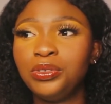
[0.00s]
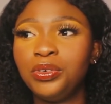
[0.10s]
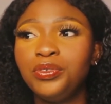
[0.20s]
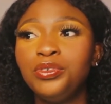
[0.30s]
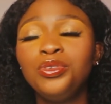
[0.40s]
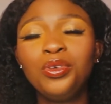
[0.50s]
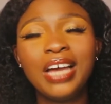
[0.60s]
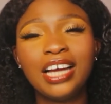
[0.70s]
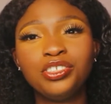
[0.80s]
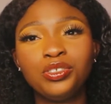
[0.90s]
You know, if you know
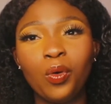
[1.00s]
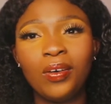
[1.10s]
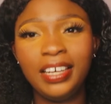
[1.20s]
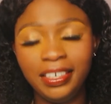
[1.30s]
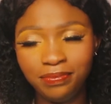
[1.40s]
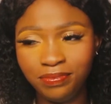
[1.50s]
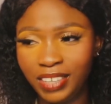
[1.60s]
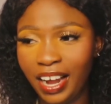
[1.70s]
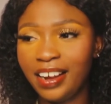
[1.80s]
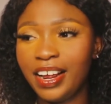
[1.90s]
you're struggling,
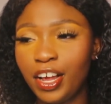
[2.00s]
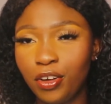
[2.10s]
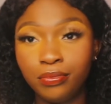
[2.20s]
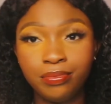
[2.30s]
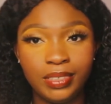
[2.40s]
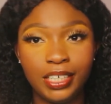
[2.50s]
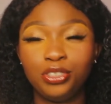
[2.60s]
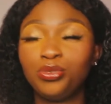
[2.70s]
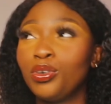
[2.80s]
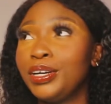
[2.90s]
you're a girl that
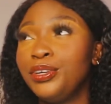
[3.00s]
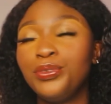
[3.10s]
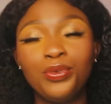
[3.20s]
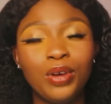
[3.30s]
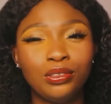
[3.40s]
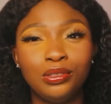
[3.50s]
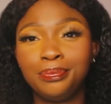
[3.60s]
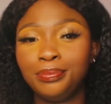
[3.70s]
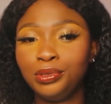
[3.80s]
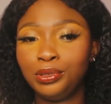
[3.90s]
is struggling, you don't know how
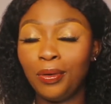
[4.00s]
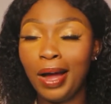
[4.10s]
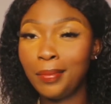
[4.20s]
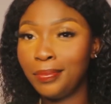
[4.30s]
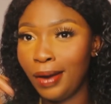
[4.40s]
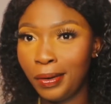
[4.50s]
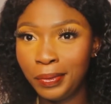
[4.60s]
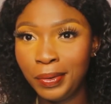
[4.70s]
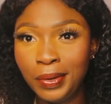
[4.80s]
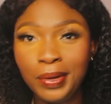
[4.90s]
to put your
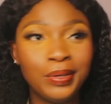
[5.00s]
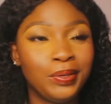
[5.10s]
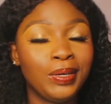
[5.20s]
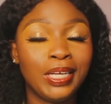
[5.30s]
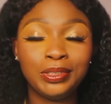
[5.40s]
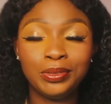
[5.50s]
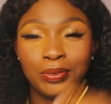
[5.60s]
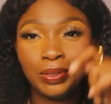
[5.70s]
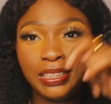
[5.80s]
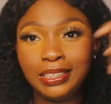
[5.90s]
eyebrow, you don't know how to
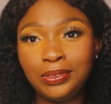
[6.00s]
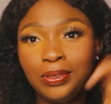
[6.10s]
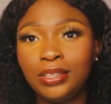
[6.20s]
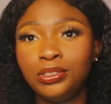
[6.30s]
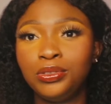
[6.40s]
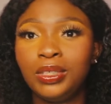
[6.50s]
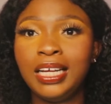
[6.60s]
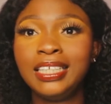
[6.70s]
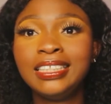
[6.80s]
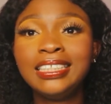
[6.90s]
draw this, you don't know how to draw
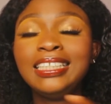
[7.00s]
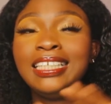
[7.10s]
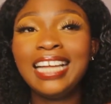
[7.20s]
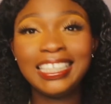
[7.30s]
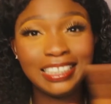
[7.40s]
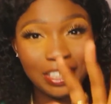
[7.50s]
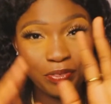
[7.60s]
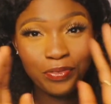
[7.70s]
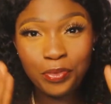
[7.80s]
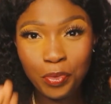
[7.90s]
that. See, that is
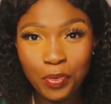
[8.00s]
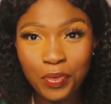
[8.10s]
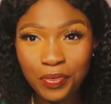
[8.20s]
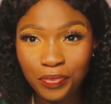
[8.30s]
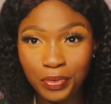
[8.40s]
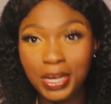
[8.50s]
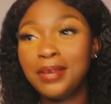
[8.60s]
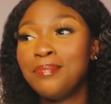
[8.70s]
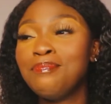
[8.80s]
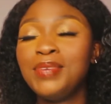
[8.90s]
a full
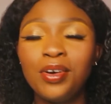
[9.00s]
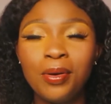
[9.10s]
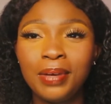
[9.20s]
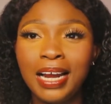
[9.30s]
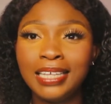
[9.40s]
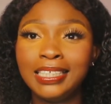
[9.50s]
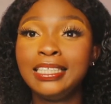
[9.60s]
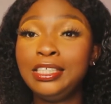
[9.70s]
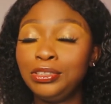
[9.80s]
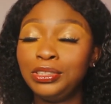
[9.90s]
free makeup class.
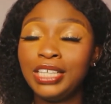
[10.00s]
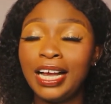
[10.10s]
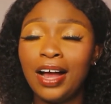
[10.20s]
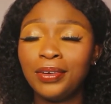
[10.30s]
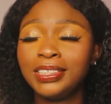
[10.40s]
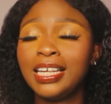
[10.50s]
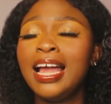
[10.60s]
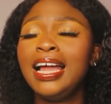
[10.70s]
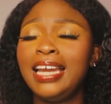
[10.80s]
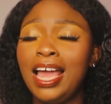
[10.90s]
I think you should check out
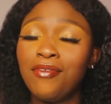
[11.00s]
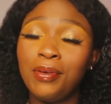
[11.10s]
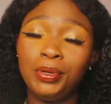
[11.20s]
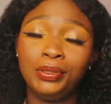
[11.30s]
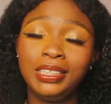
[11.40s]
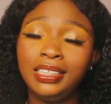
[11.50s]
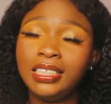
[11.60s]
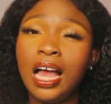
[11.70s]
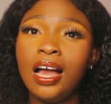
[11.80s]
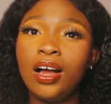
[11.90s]
Lifa
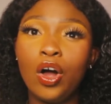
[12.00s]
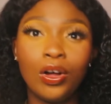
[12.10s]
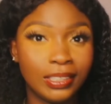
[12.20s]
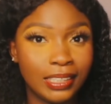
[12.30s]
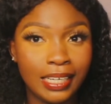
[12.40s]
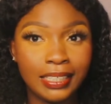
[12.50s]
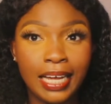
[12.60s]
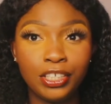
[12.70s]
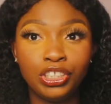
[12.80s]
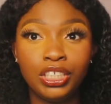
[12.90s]
Beauty's content.
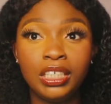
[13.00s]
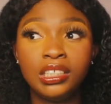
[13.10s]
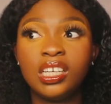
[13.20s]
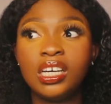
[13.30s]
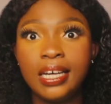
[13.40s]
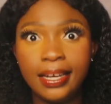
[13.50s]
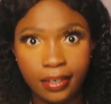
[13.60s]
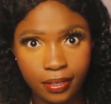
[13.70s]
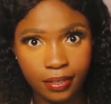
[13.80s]
Like, she is good.